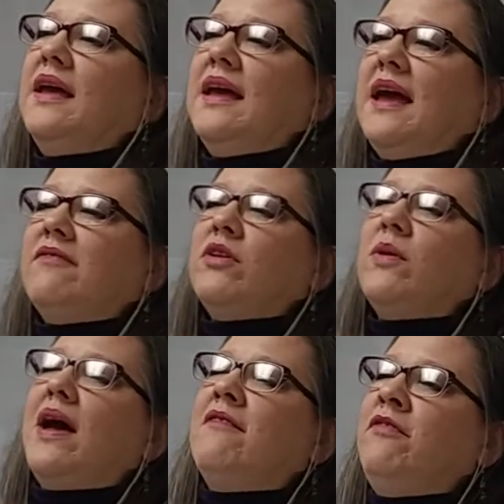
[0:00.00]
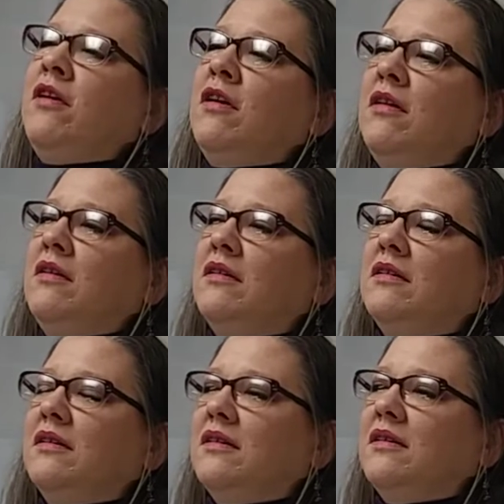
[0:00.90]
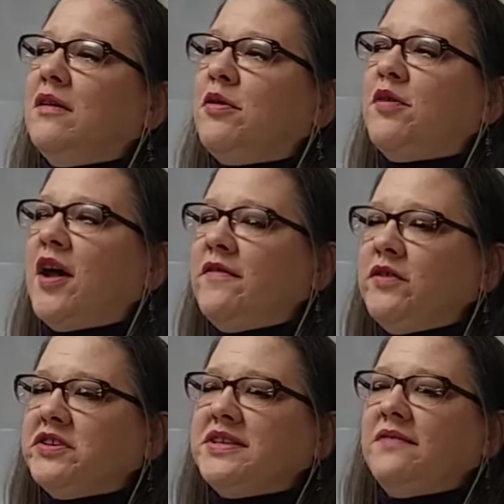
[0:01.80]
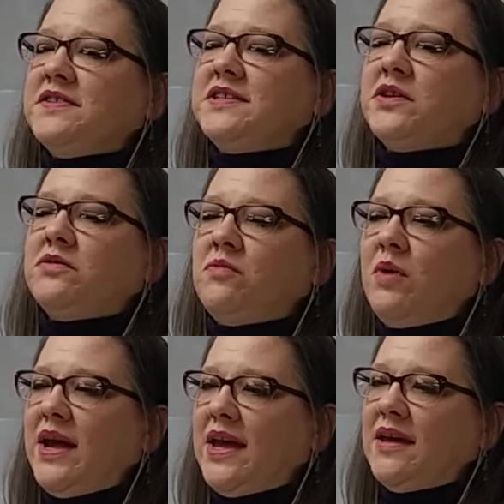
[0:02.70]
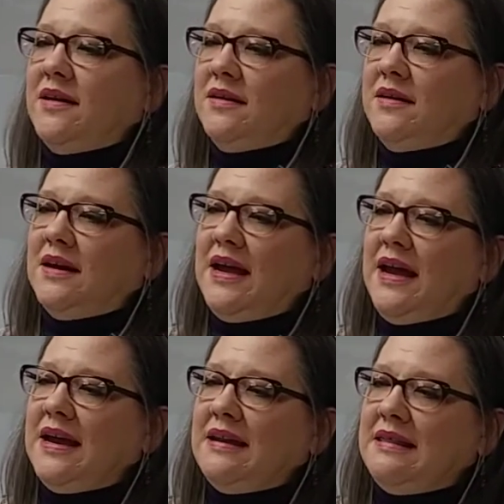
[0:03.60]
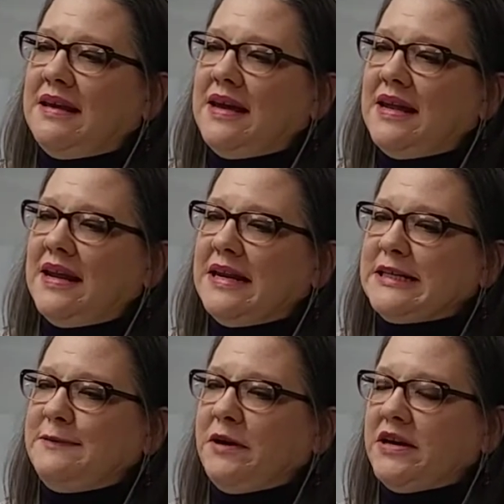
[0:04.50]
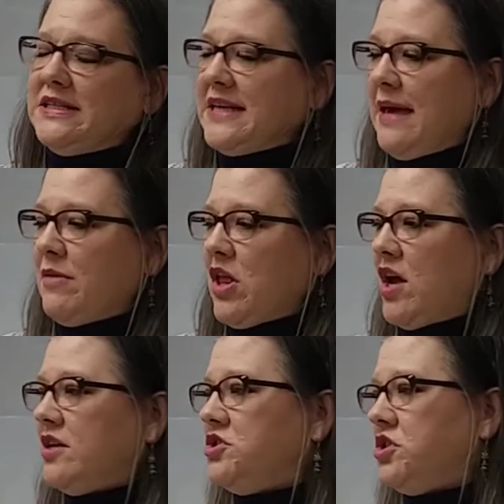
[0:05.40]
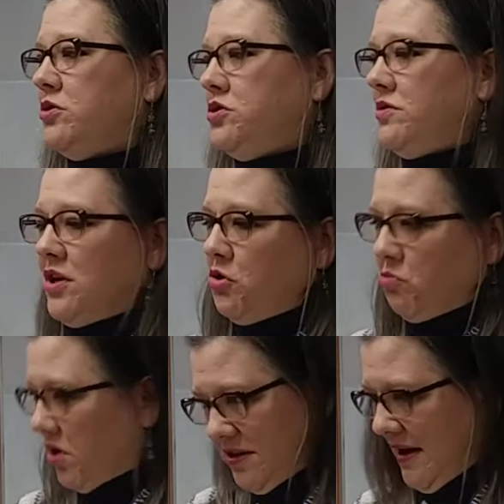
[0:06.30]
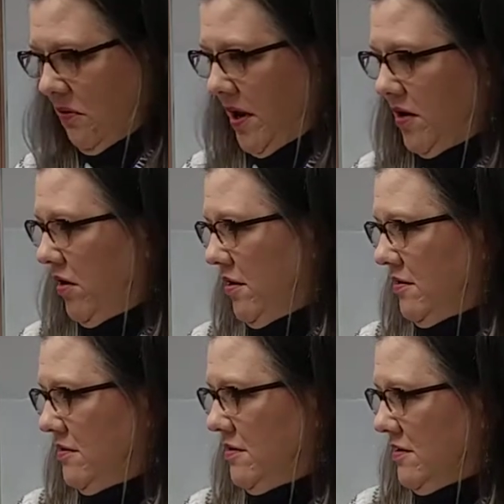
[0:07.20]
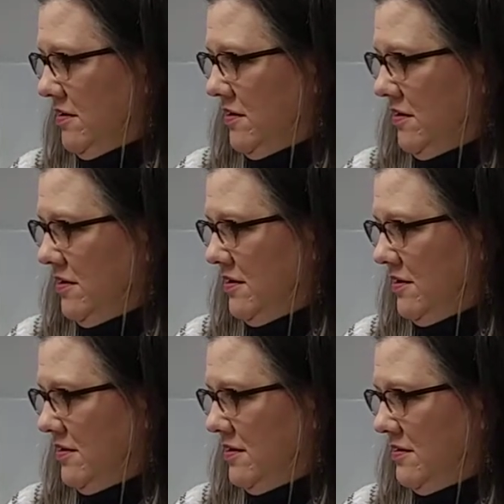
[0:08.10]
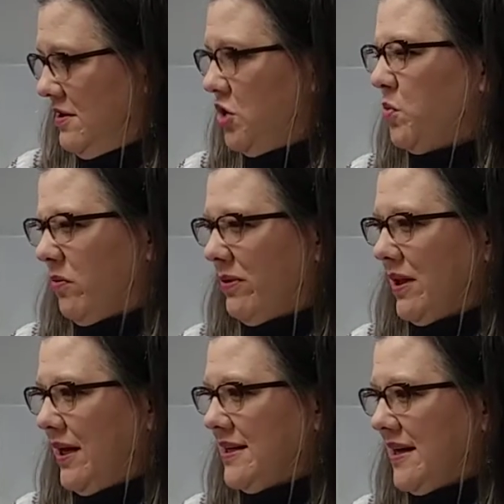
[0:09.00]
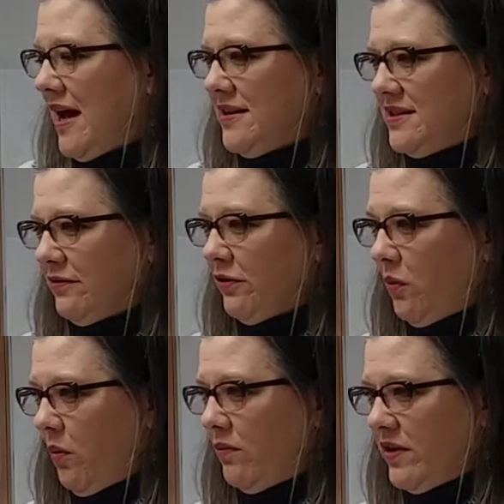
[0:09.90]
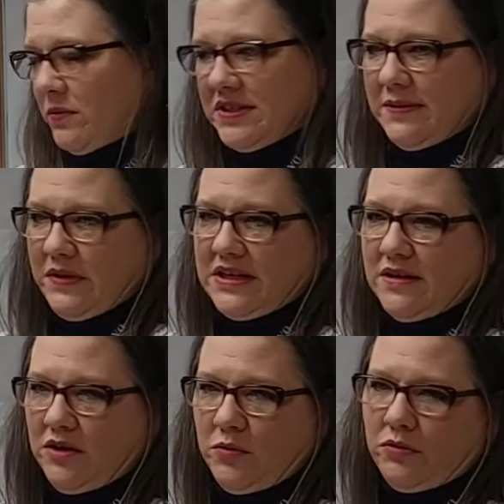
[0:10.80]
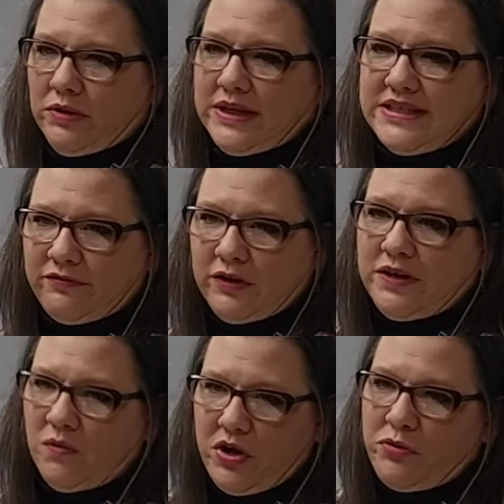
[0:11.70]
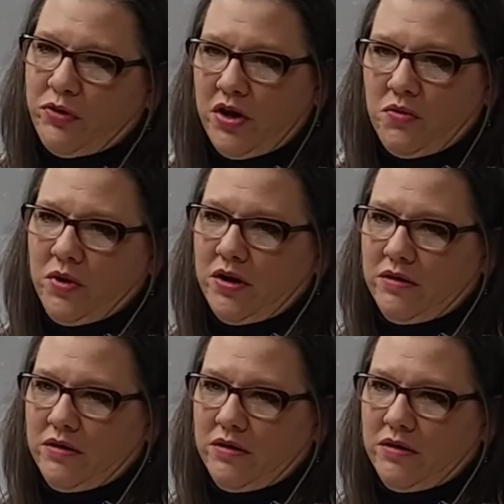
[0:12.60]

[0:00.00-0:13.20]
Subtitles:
have you ever thought of yourself a certain way and then an experience came along and showed you that you weren't that way at all? That you were really there was something, you were really different than what you thought you were?